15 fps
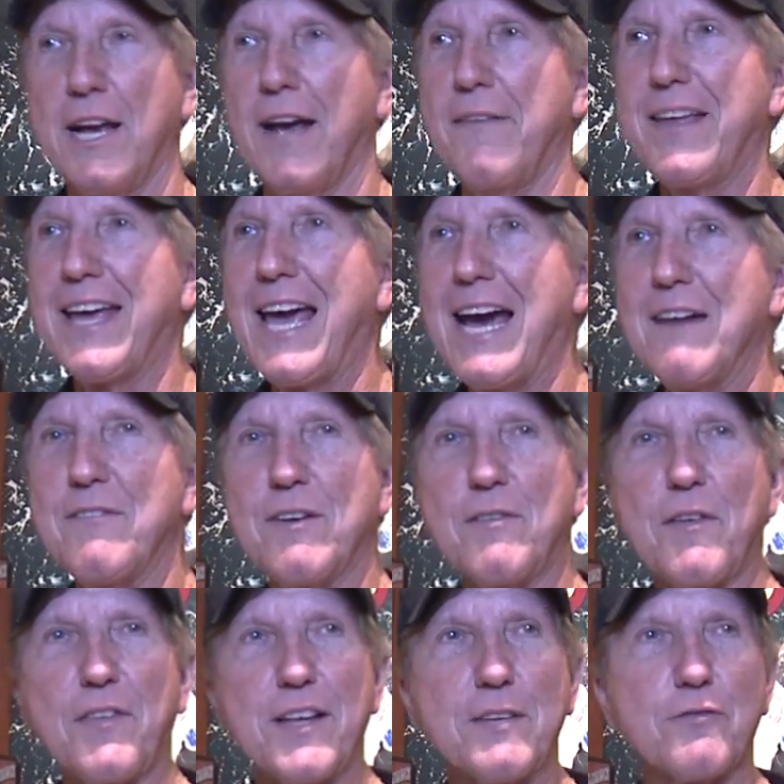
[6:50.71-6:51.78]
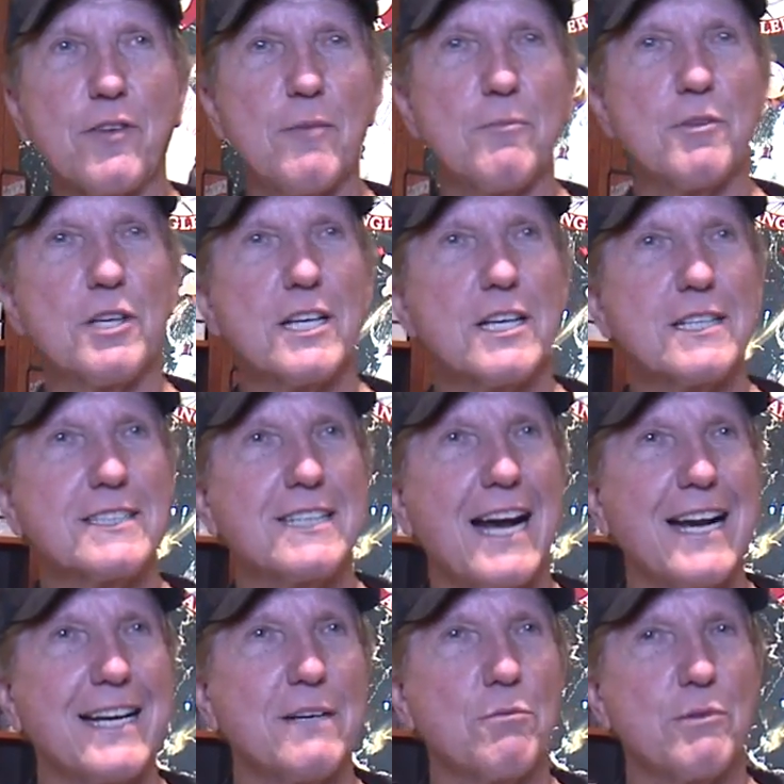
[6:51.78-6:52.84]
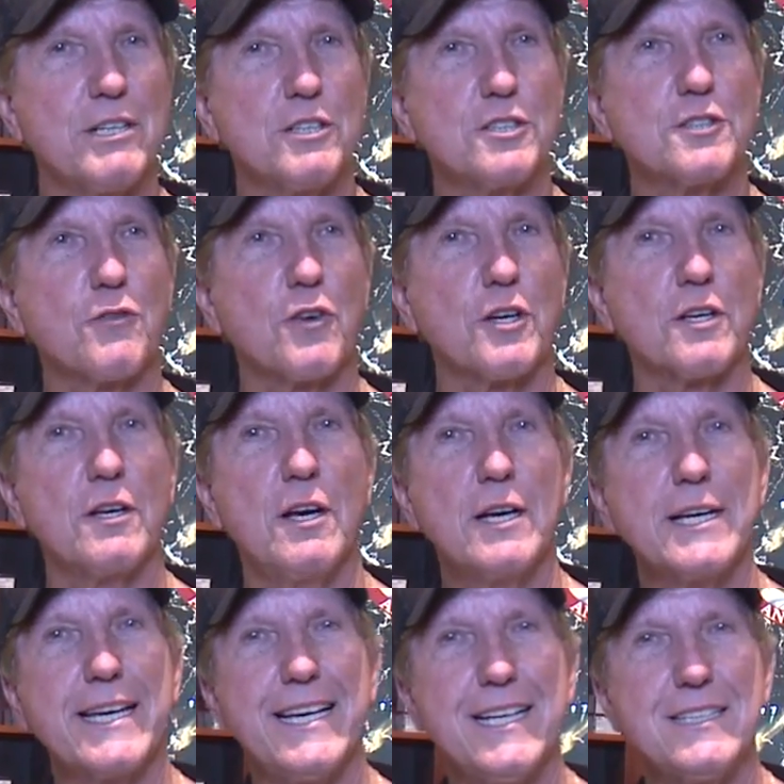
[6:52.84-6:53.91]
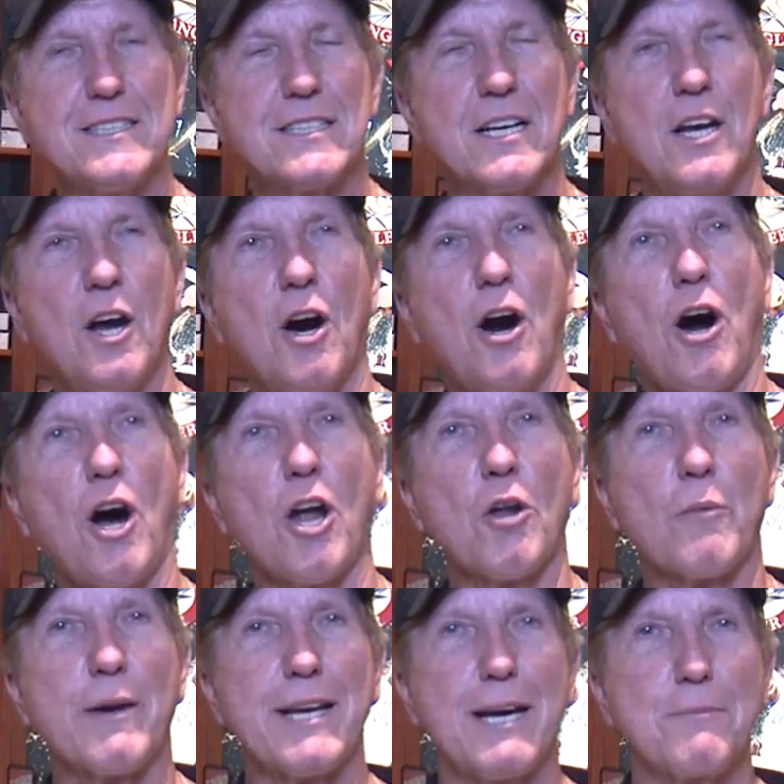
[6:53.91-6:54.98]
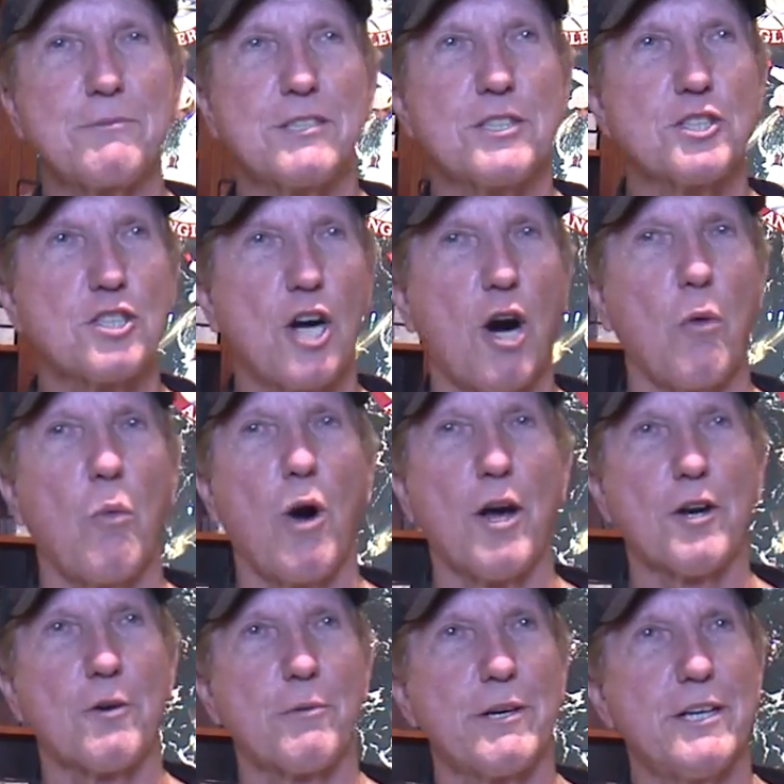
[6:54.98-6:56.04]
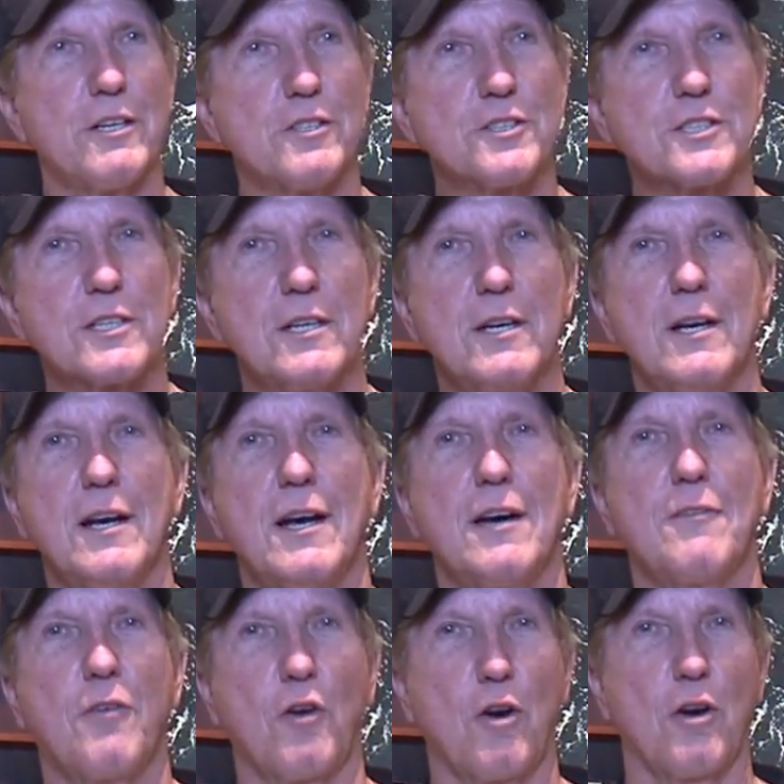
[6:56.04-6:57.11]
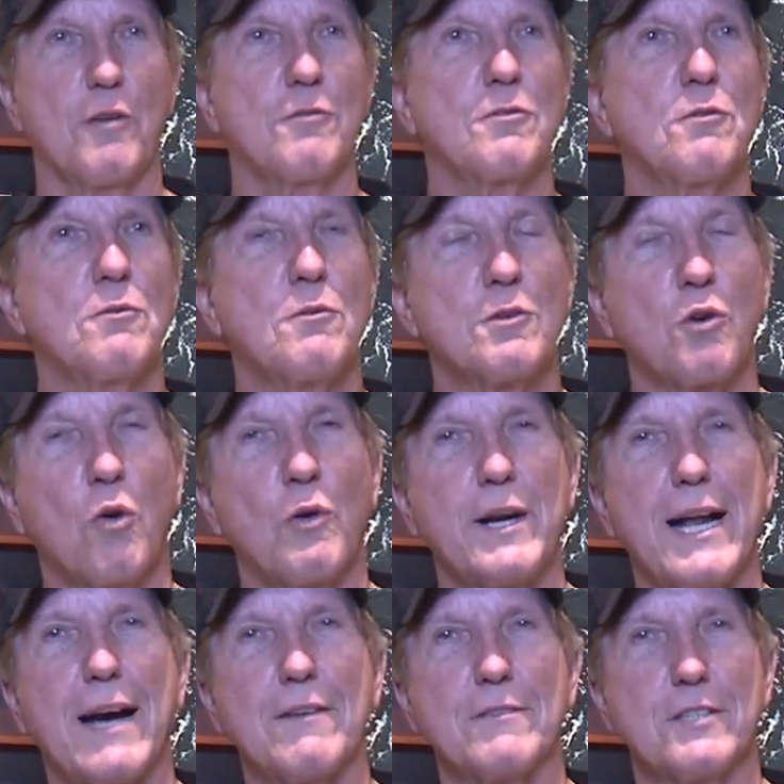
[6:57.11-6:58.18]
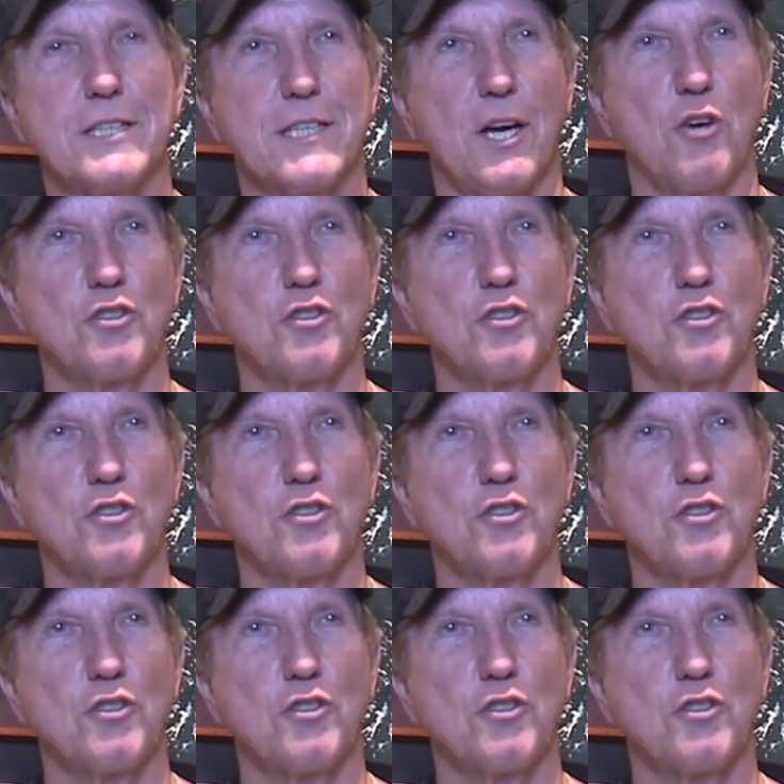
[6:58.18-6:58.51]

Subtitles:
And they have everything from little tiny reels for kids all the way up to saltwater reels for going out in the